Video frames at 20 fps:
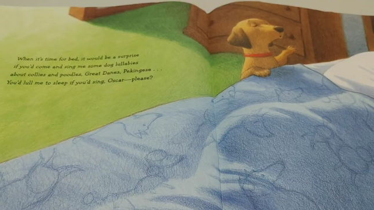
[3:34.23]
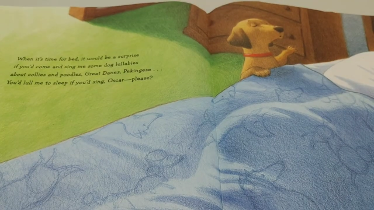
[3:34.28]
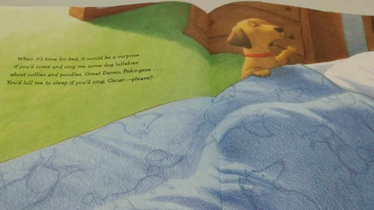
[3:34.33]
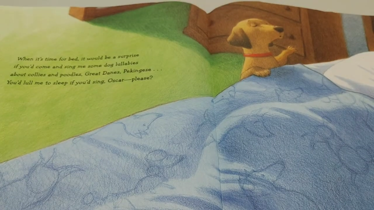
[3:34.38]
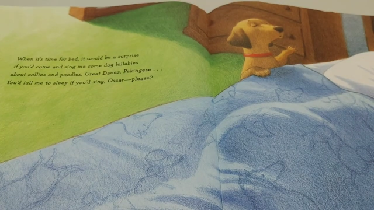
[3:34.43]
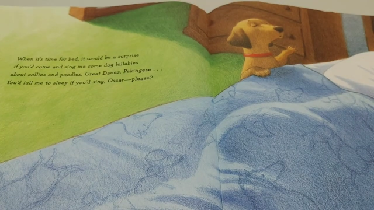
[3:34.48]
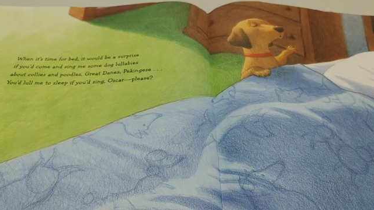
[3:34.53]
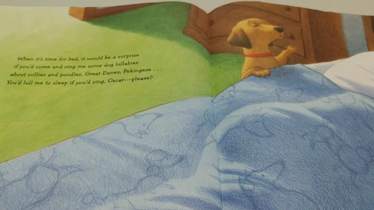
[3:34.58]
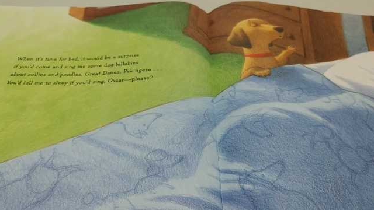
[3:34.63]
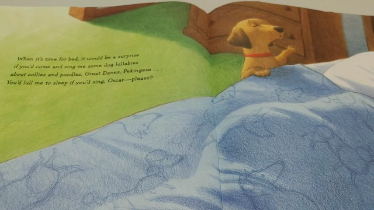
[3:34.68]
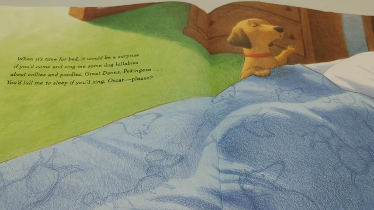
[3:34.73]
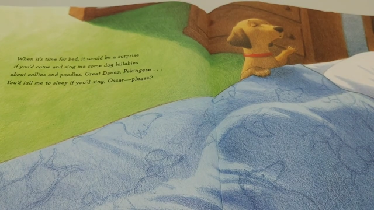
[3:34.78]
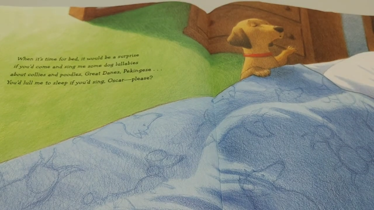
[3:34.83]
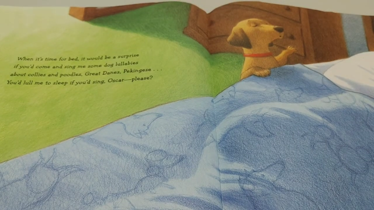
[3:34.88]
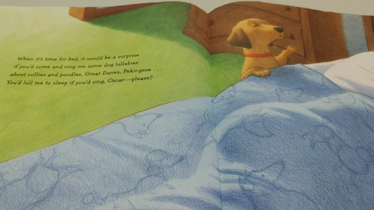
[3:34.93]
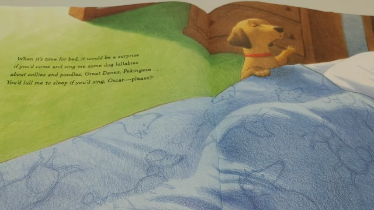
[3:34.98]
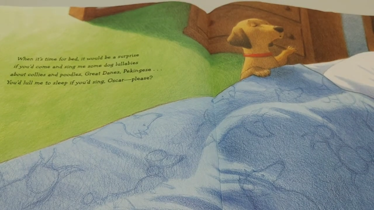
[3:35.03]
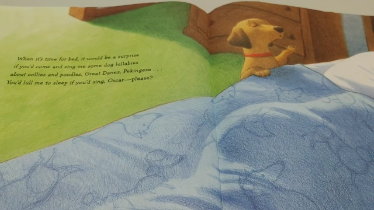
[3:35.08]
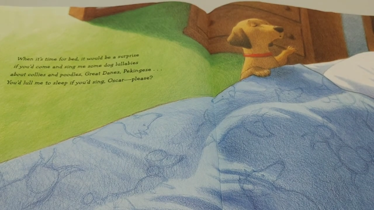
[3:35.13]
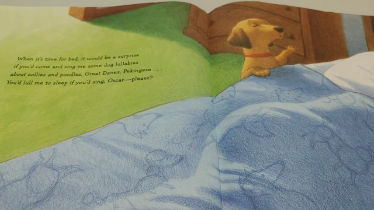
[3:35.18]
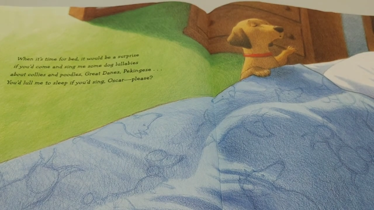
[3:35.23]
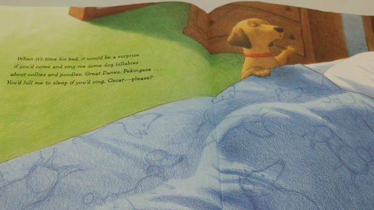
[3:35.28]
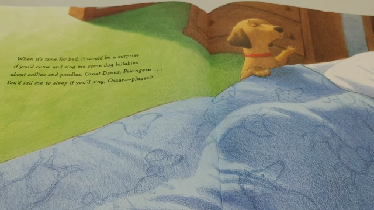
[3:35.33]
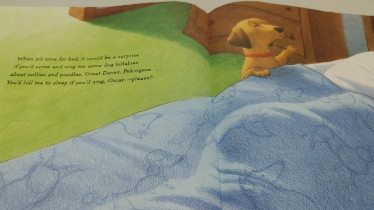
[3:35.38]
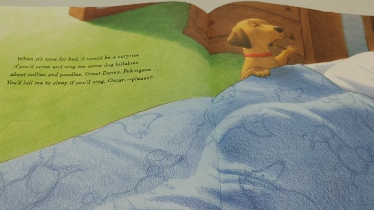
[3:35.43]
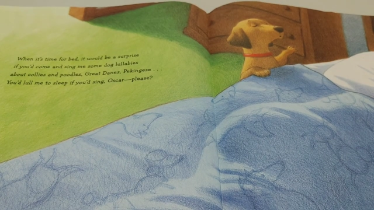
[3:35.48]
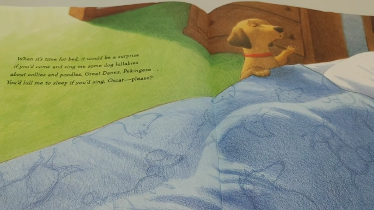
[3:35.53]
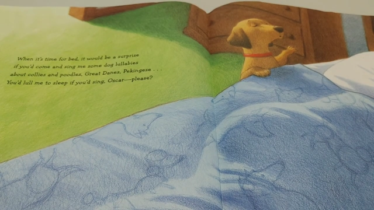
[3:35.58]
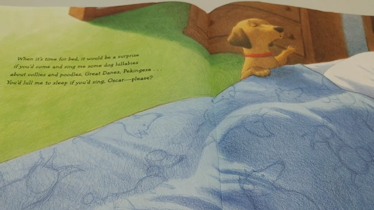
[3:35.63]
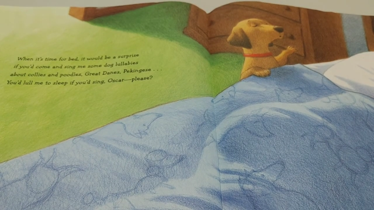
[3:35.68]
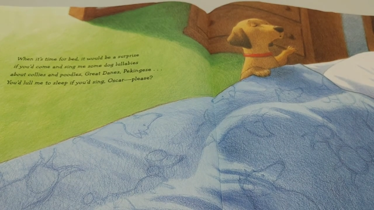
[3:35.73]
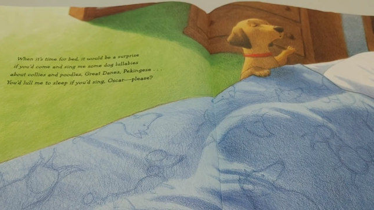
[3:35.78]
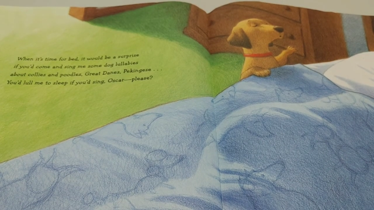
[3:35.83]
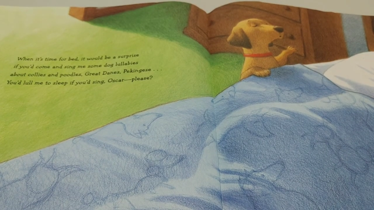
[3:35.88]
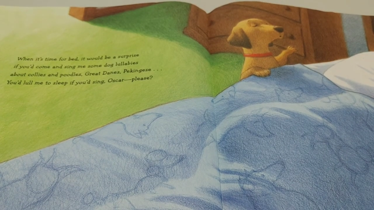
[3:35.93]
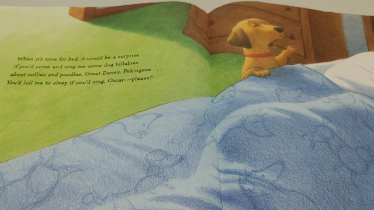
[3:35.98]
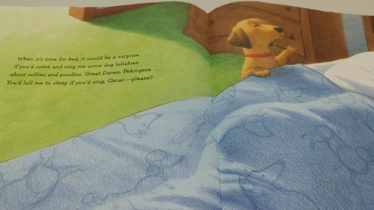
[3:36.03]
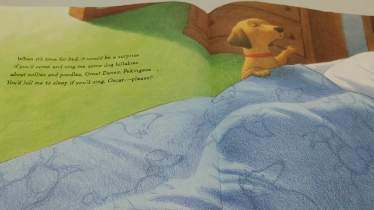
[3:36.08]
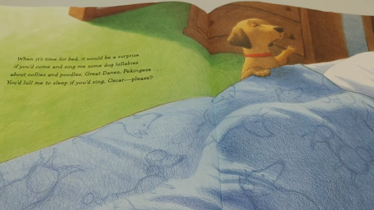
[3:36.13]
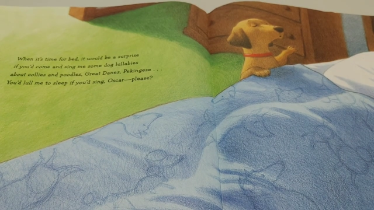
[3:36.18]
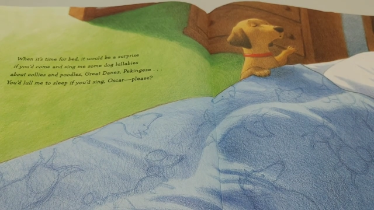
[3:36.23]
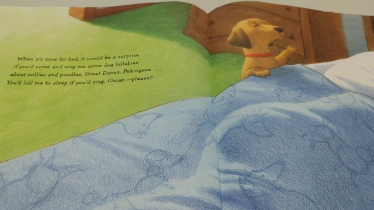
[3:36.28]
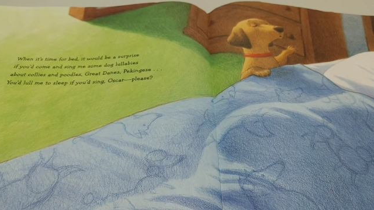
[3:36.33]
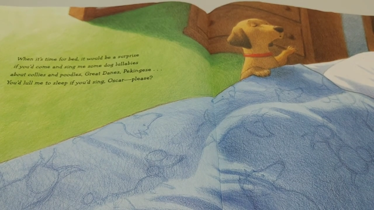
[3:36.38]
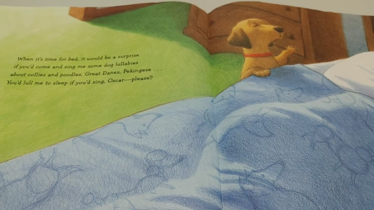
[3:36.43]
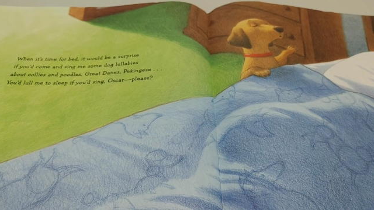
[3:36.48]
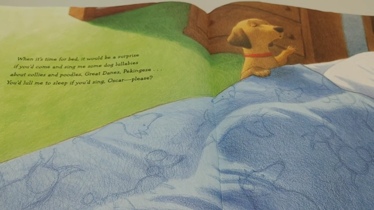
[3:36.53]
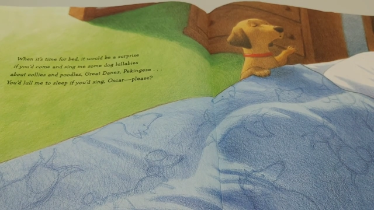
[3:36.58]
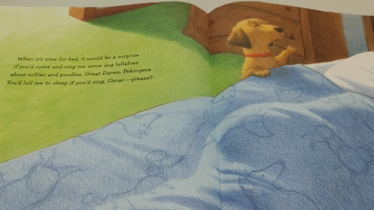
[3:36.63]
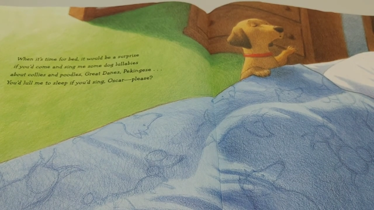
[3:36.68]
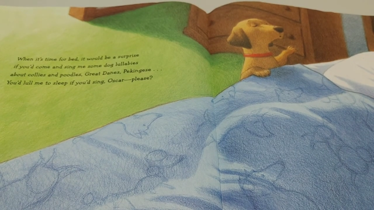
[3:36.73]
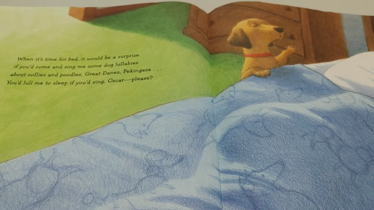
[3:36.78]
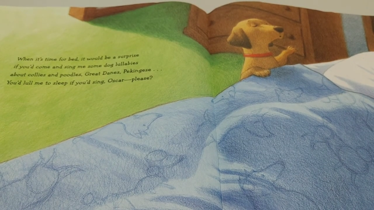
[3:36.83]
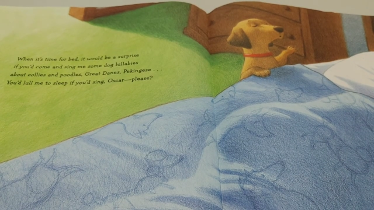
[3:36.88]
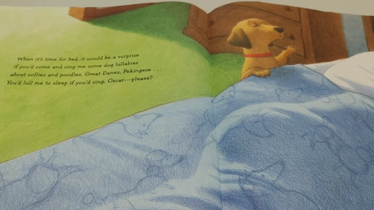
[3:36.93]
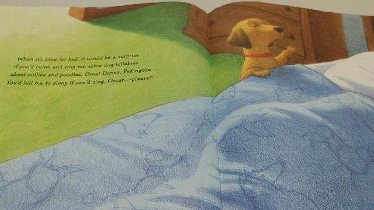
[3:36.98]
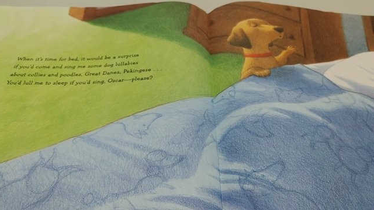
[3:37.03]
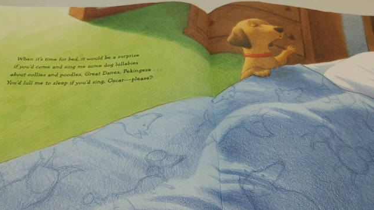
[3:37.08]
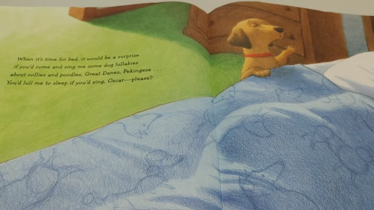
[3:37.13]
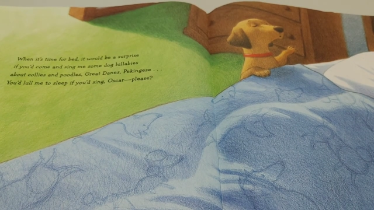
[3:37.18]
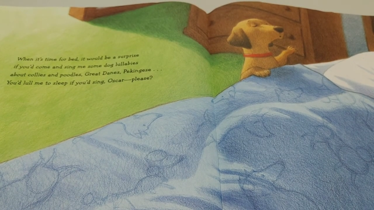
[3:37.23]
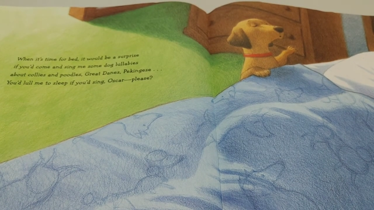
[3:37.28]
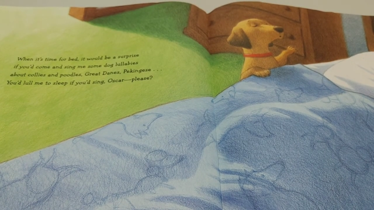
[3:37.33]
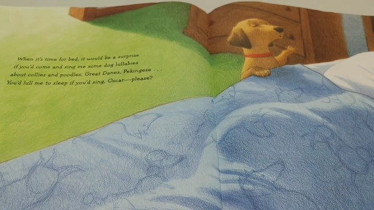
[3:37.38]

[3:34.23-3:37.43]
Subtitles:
[unreadable: no face in view]